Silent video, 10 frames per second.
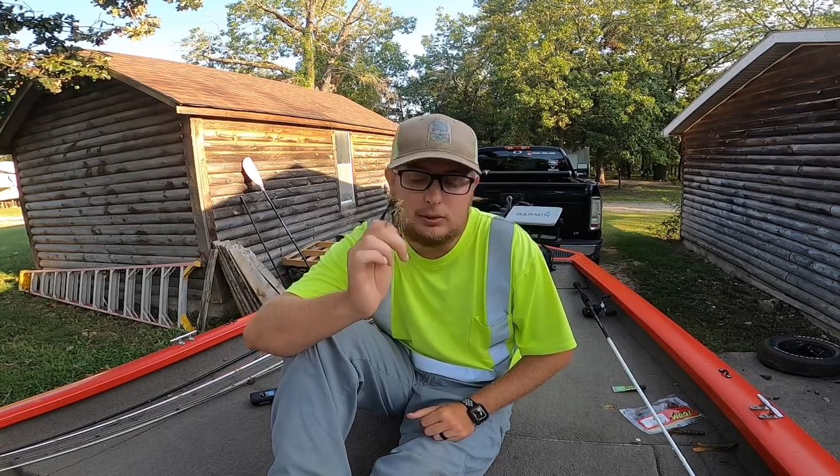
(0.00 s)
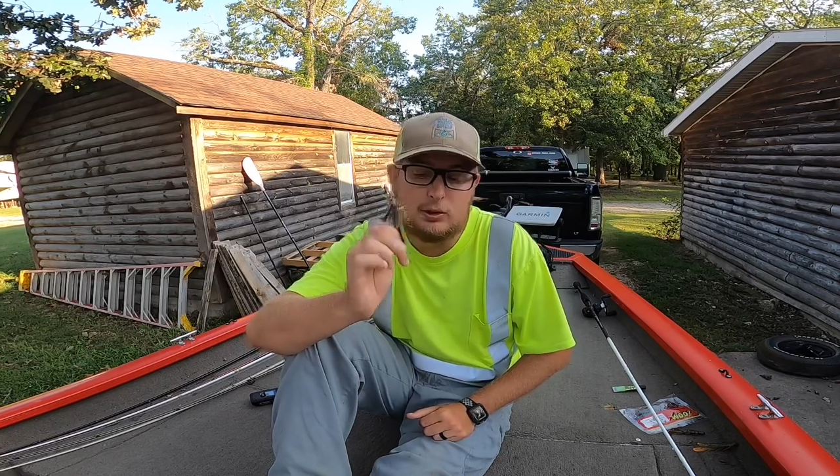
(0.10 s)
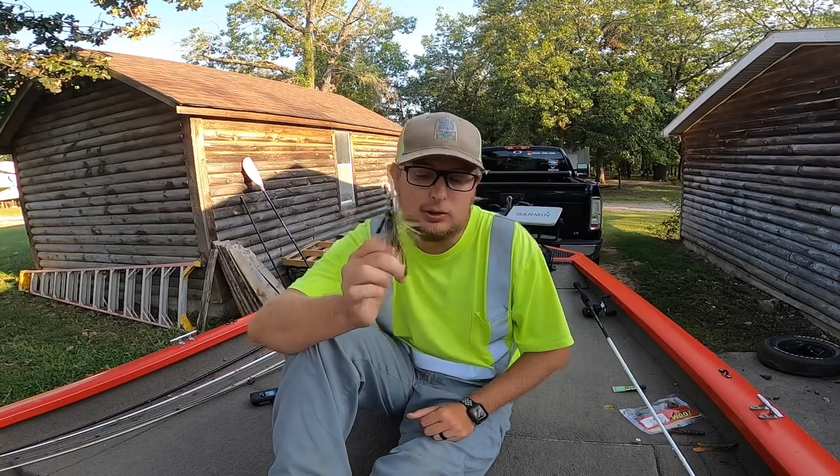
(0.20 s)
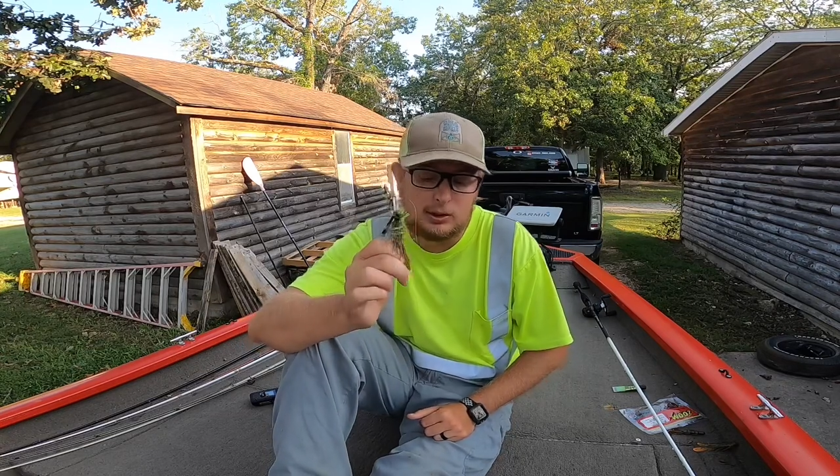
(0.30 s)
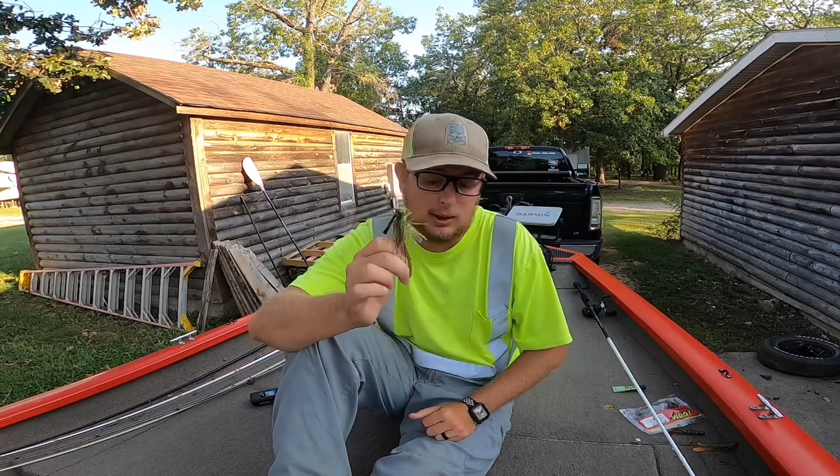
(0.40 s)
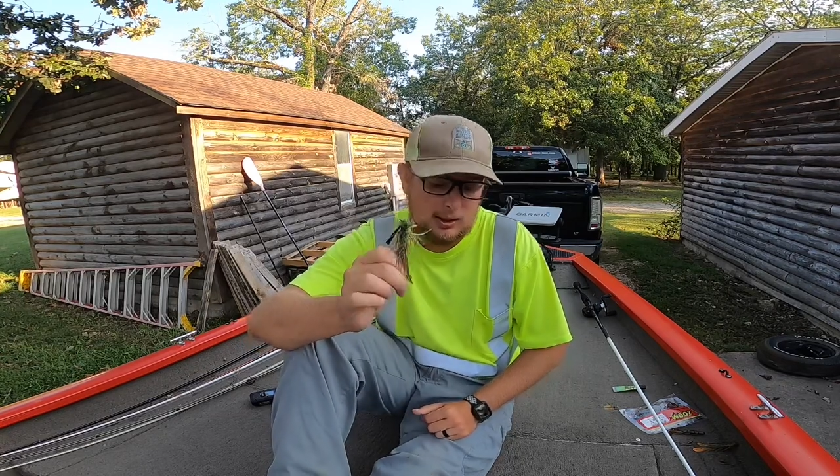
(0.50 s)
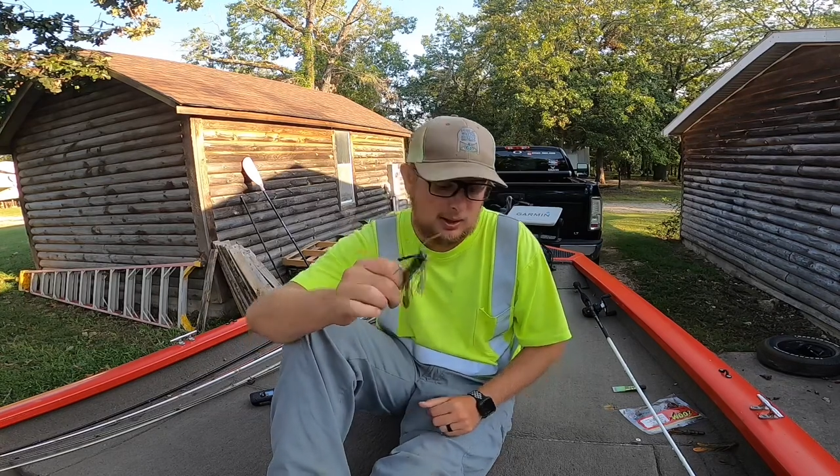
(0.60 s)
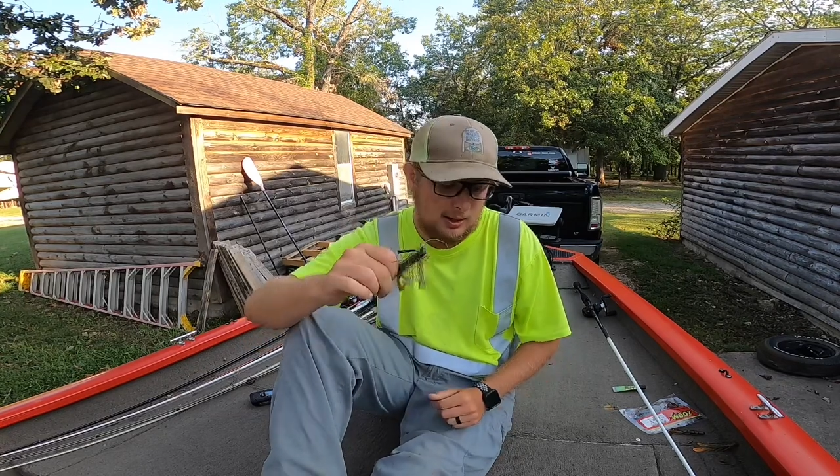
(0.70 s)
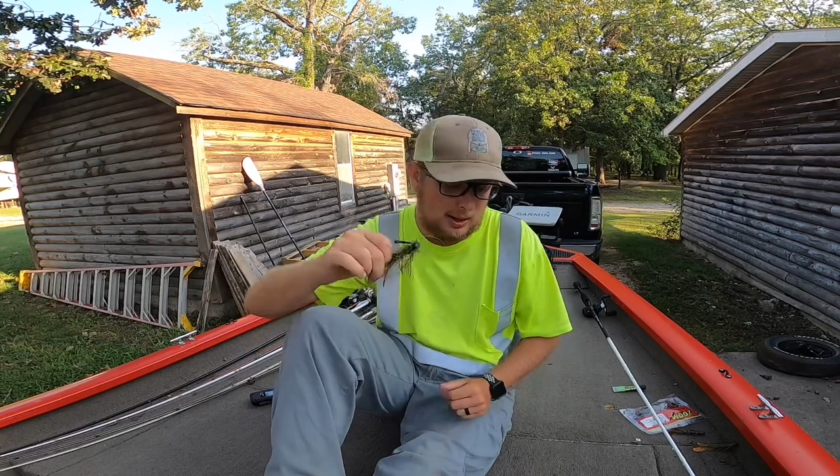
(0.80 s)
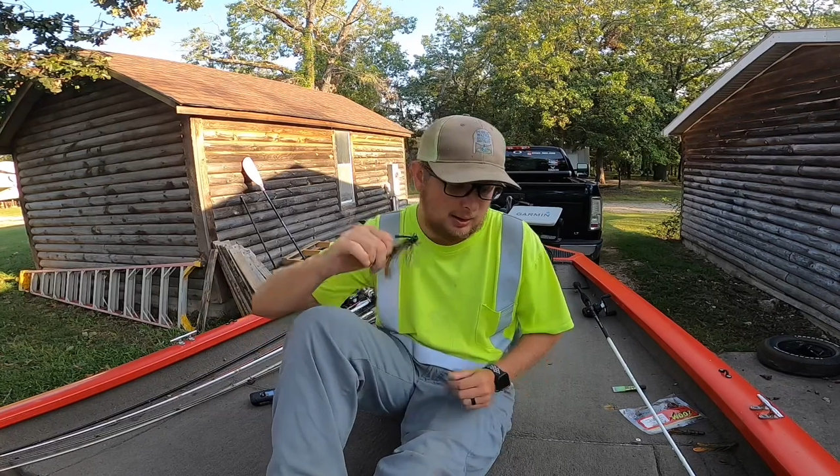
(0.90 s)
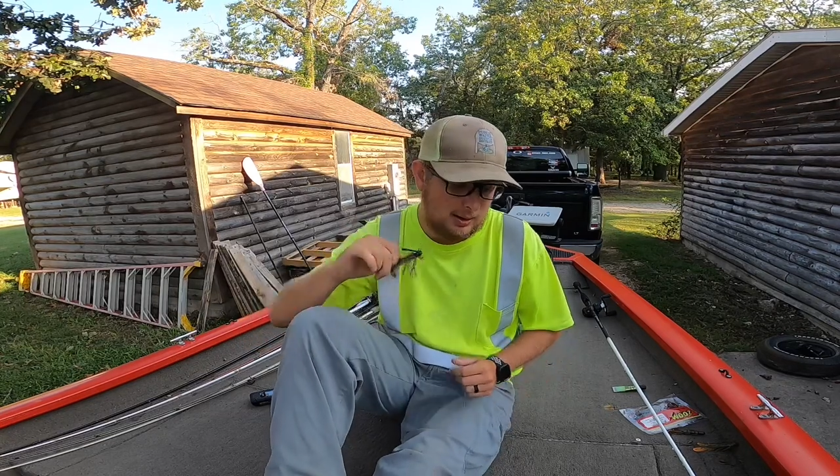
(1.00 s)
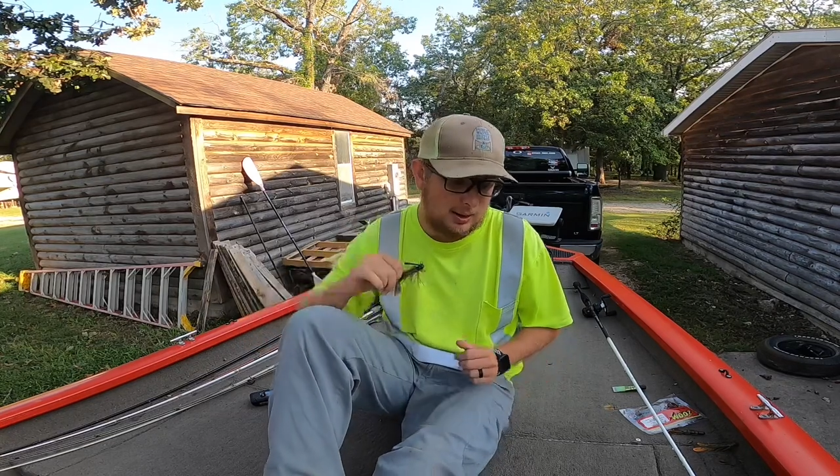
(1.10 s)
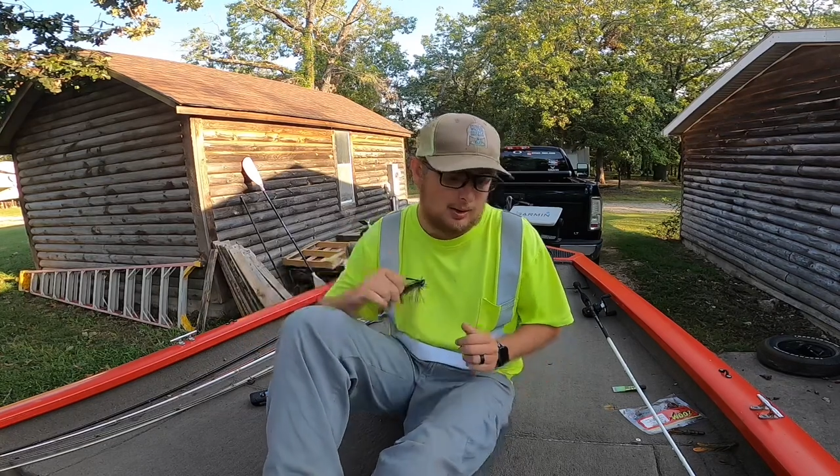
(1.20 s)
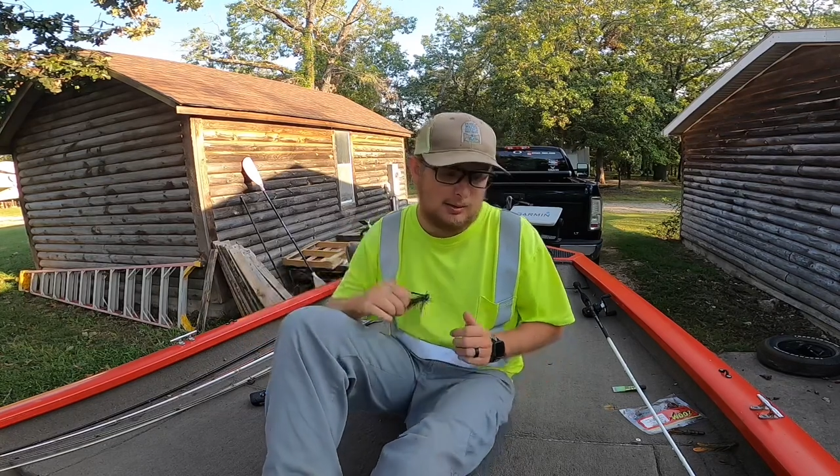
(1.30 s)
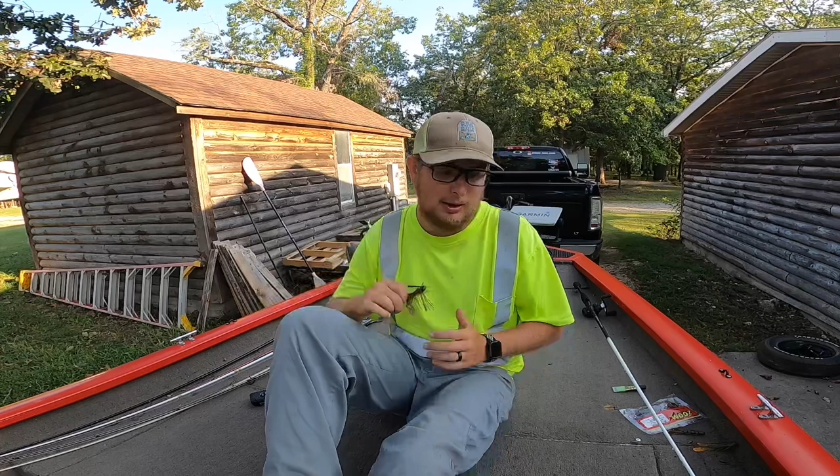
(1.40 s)
jig and I
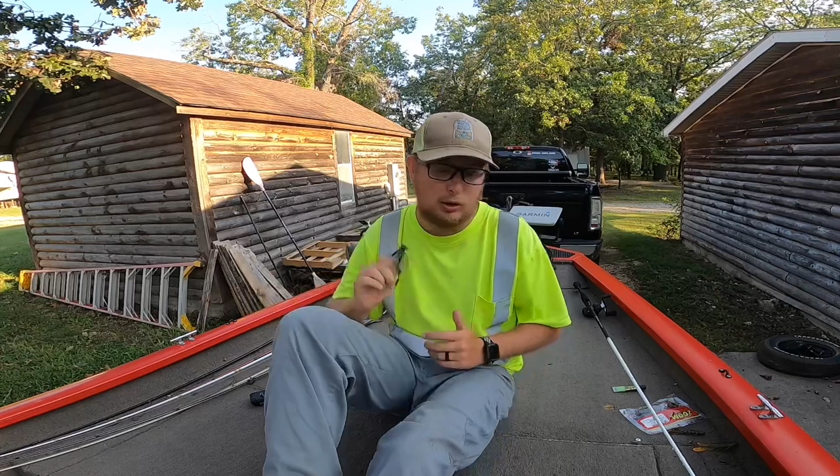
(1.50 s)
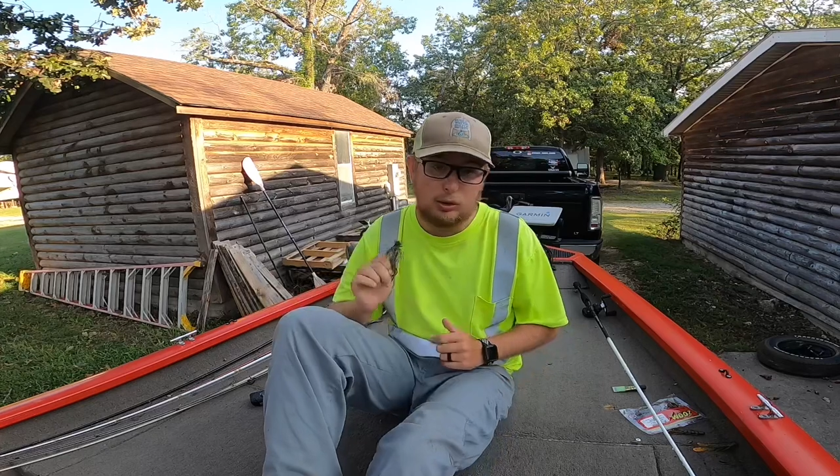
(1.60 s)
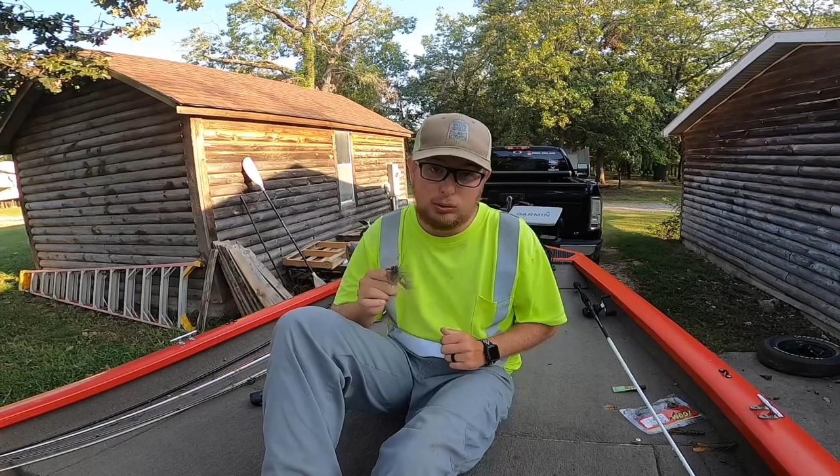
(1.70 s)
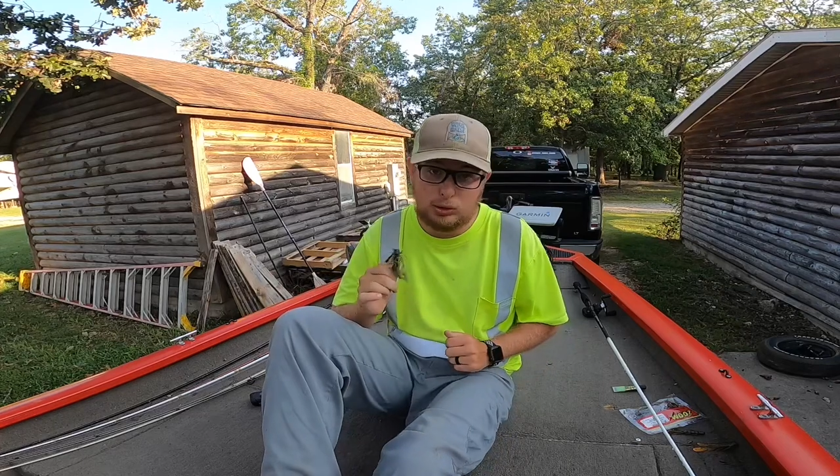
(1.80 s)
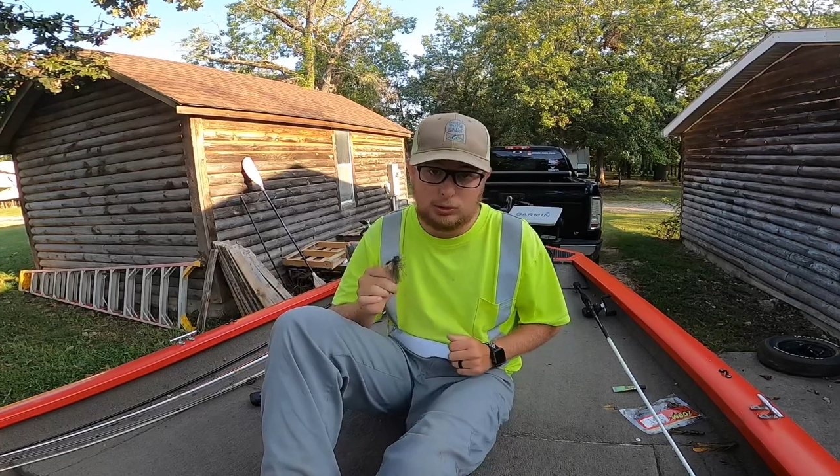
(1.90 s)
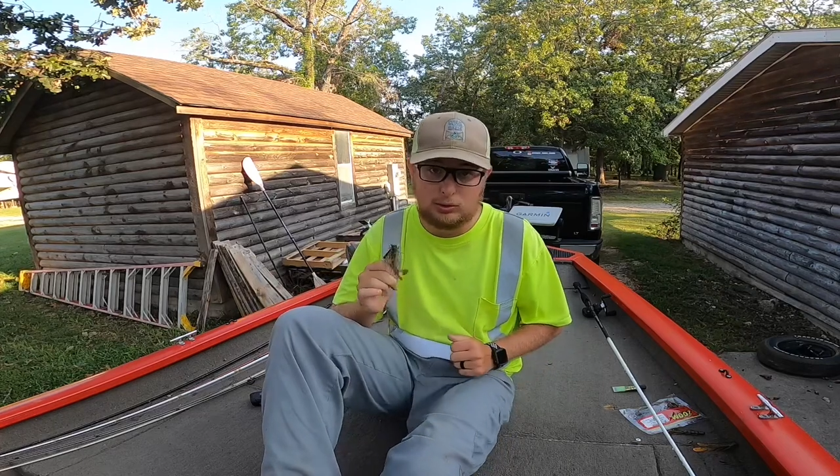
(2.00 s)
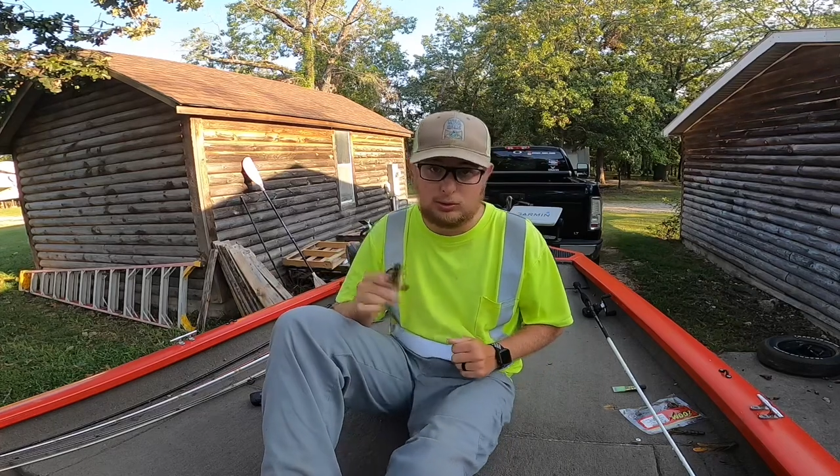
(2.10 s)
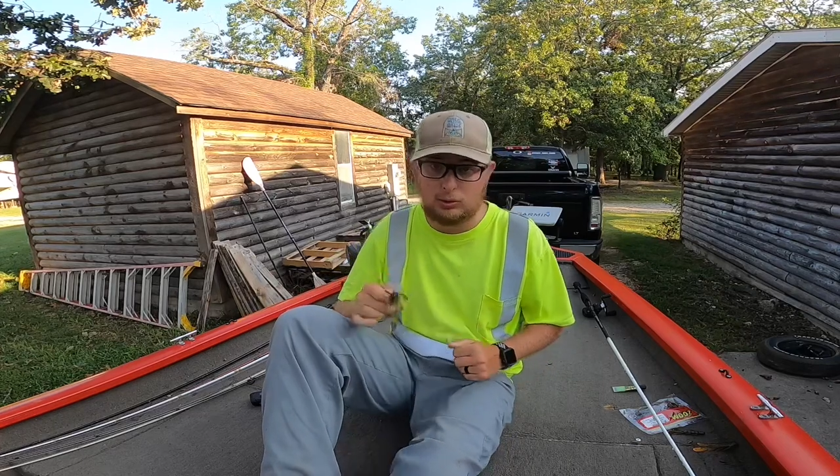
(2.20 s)
think that you should